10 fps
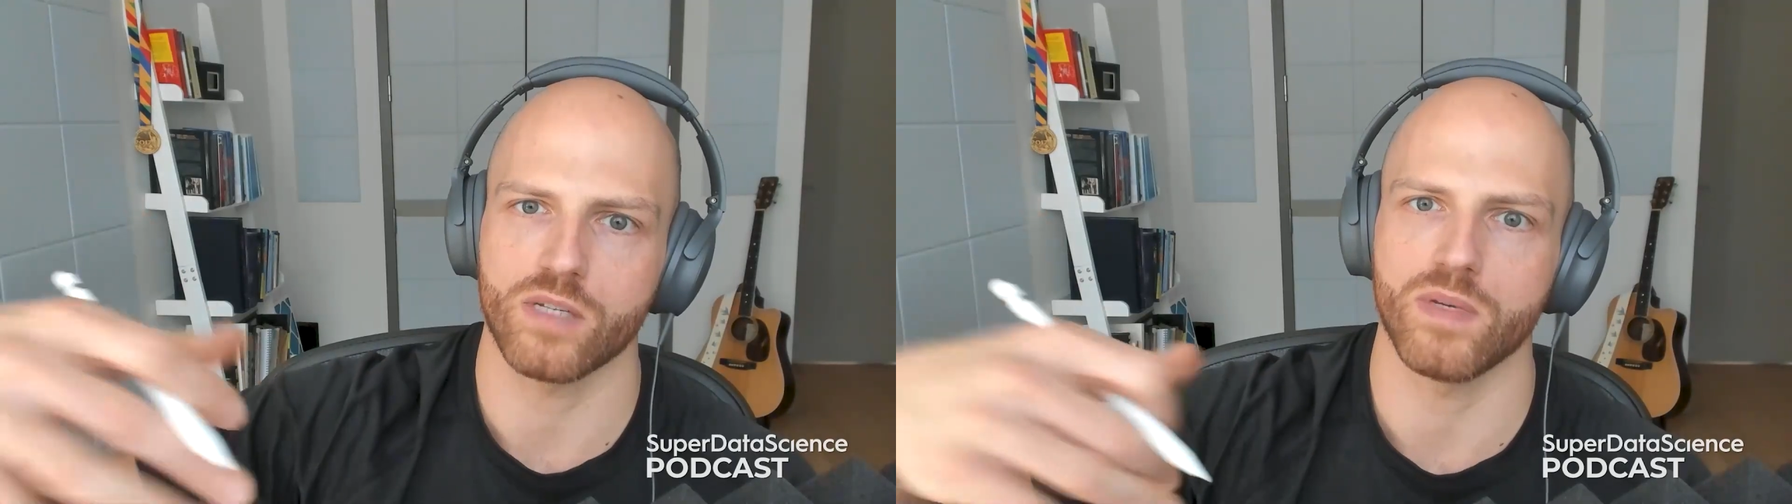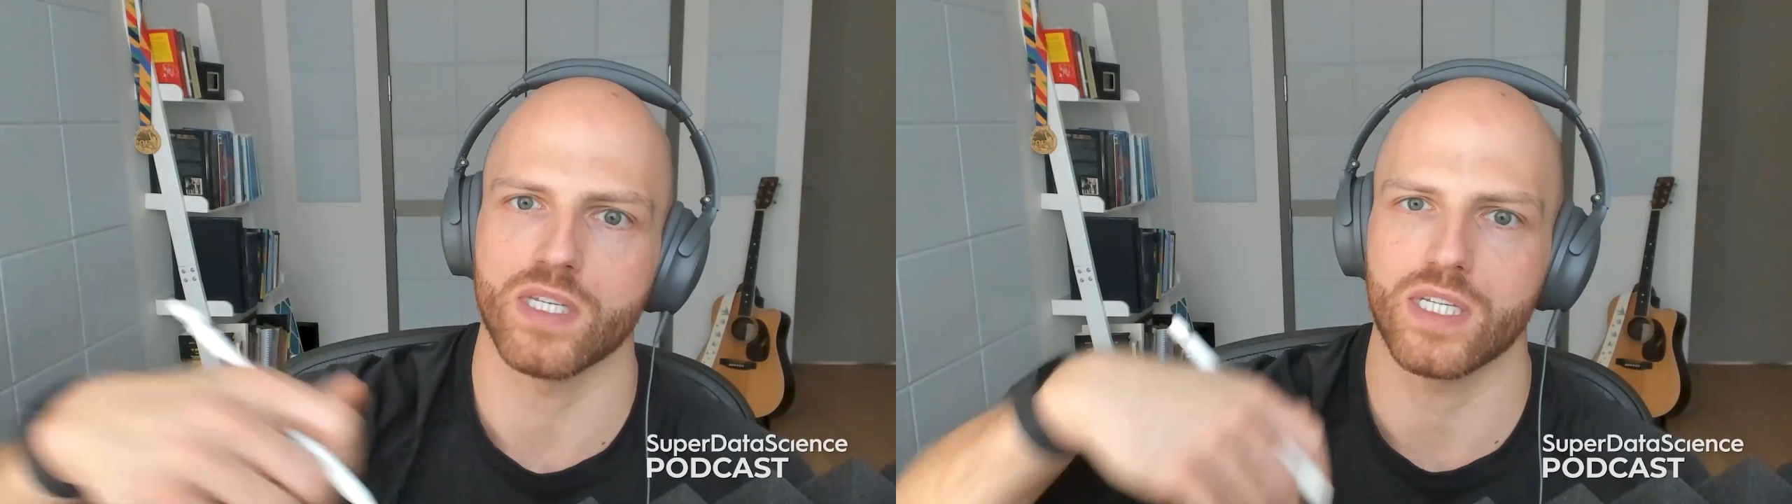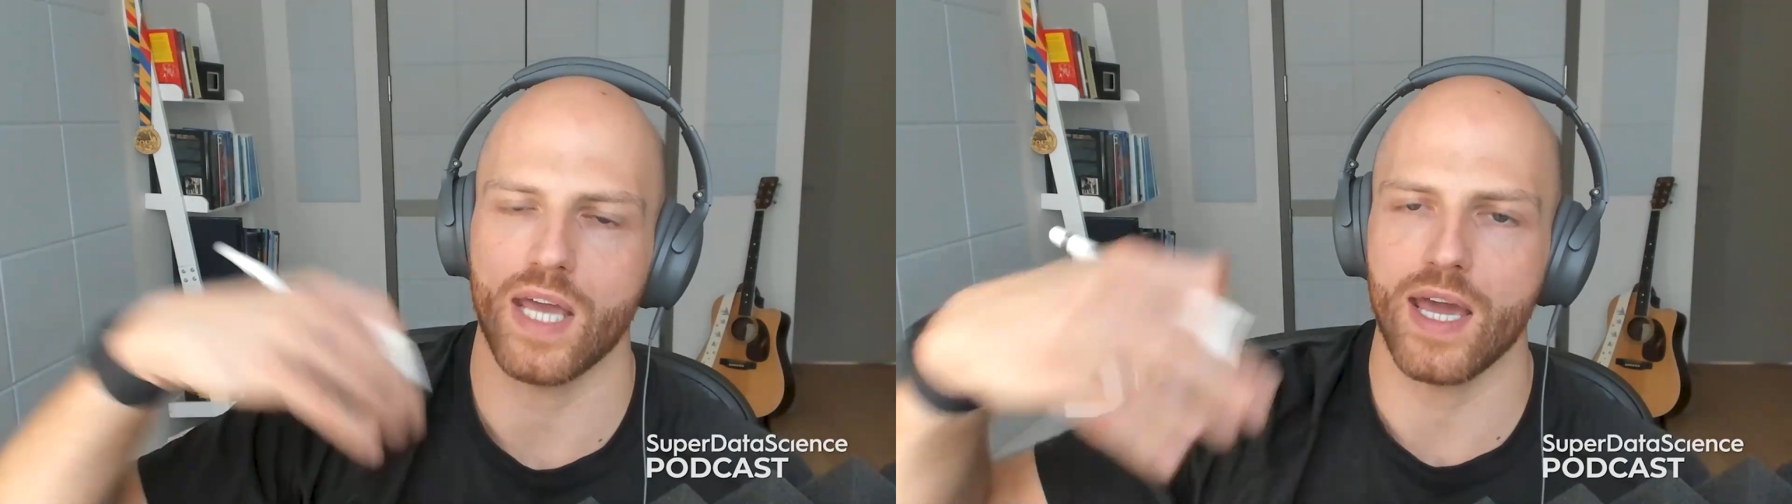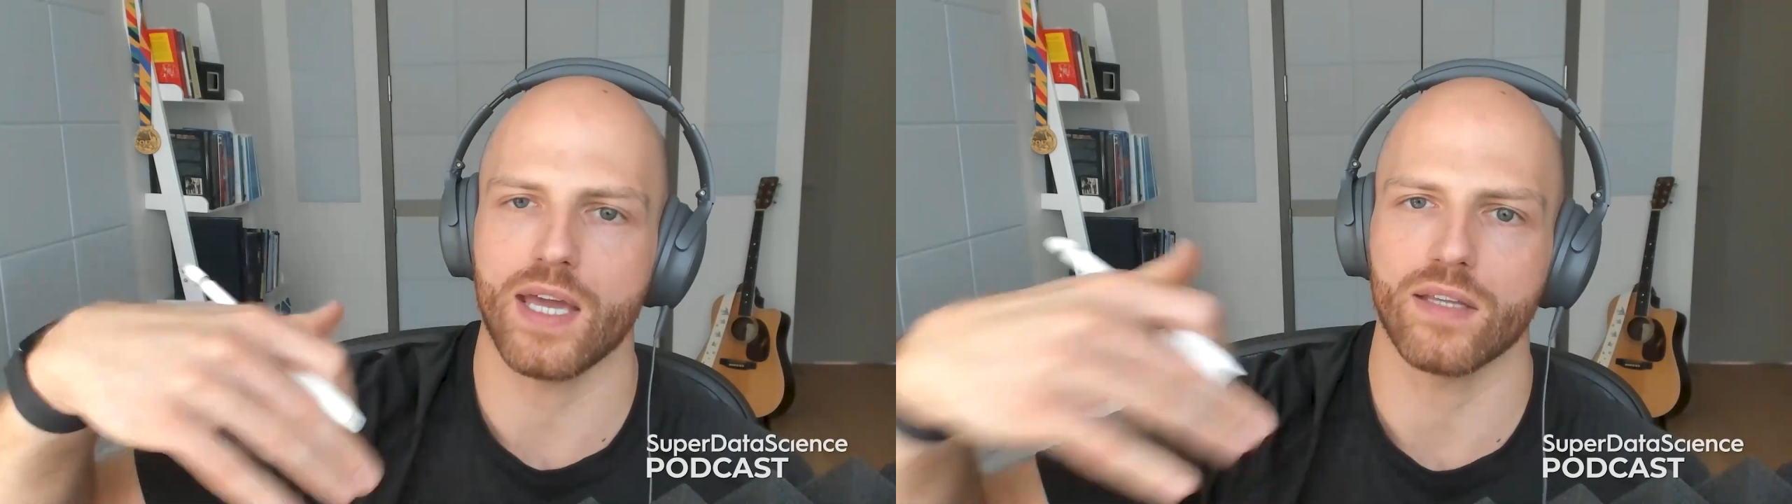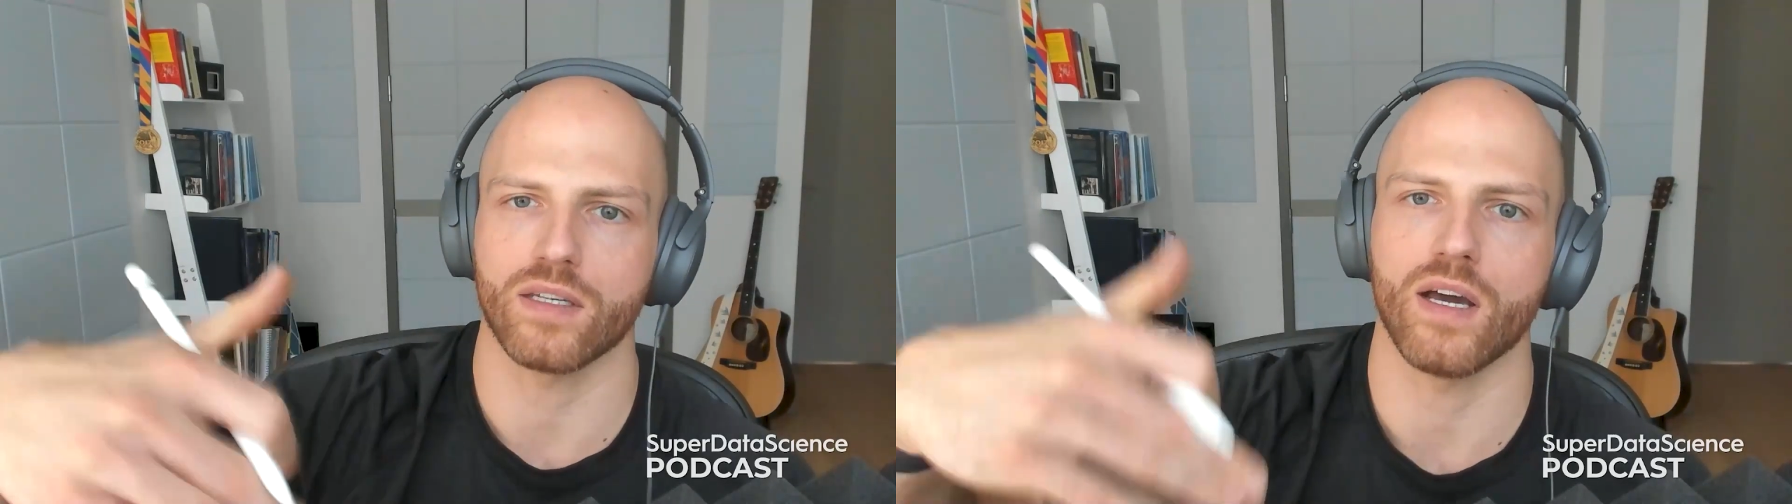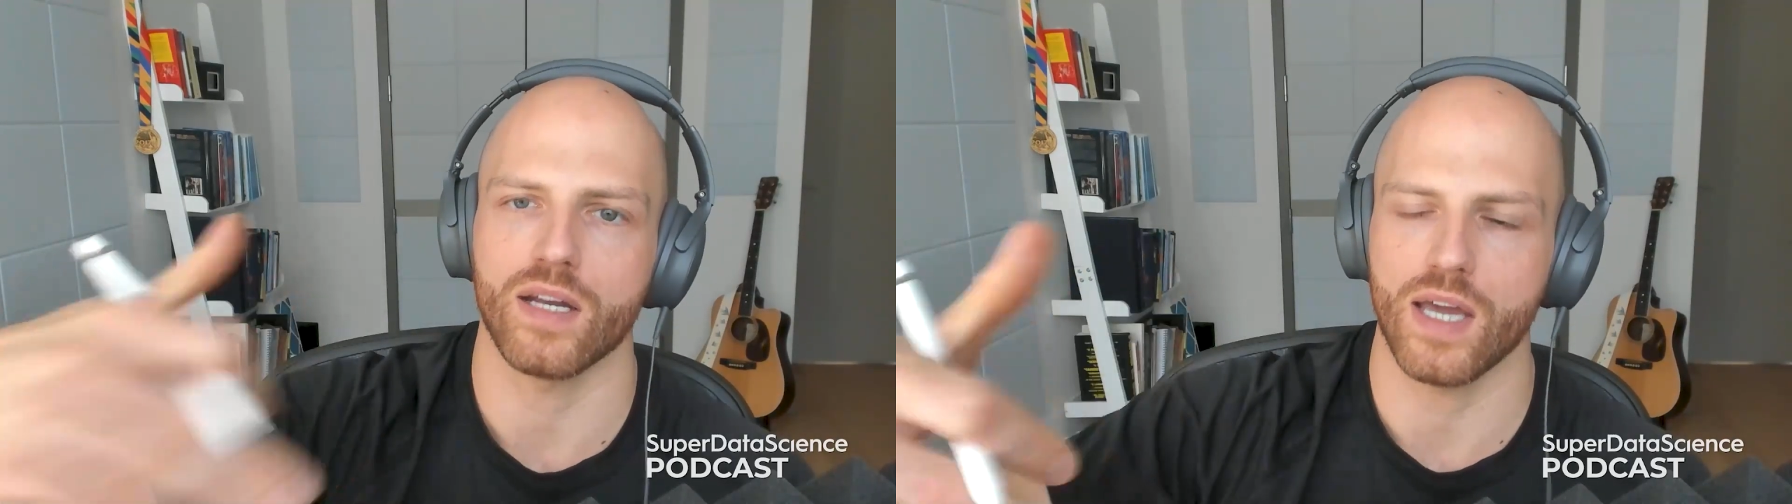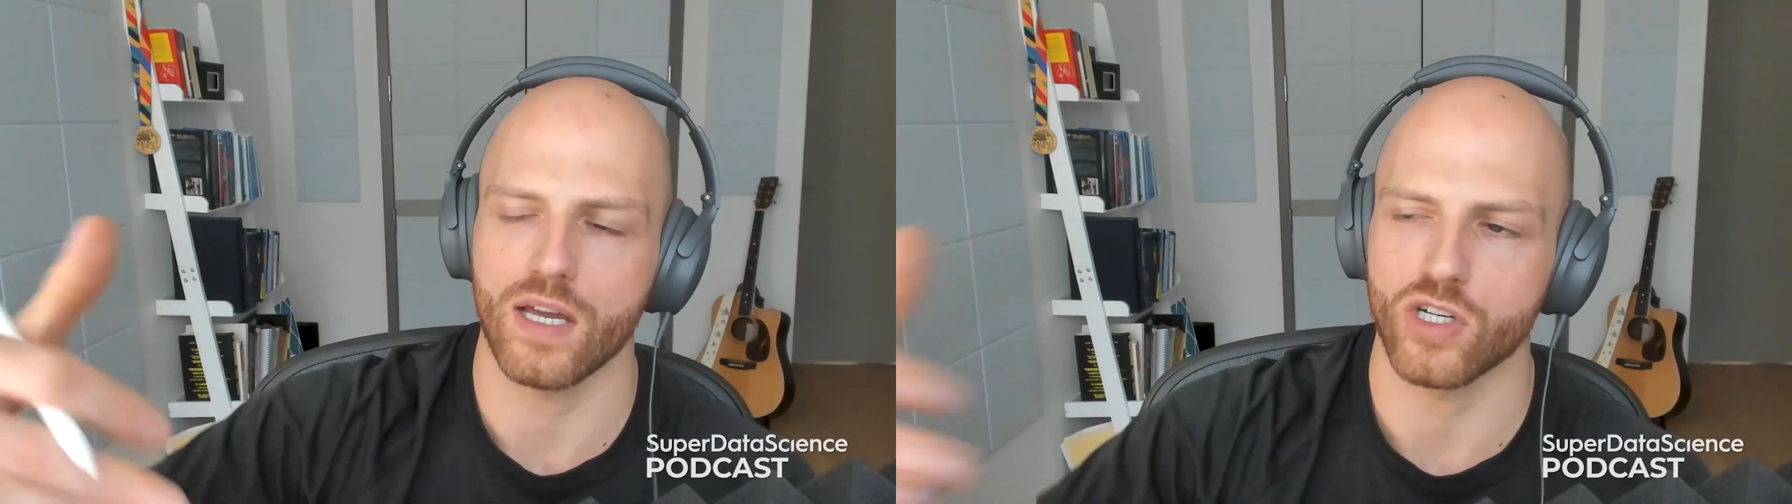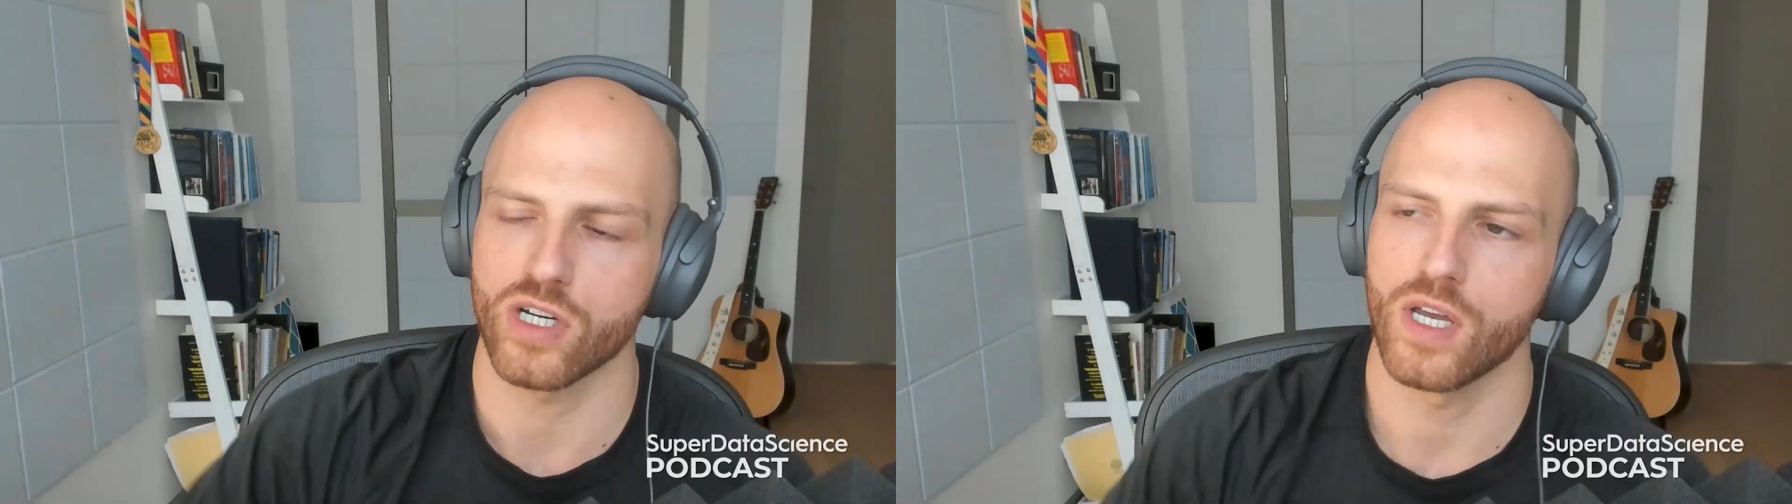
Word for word: to be staying at the cutting edge.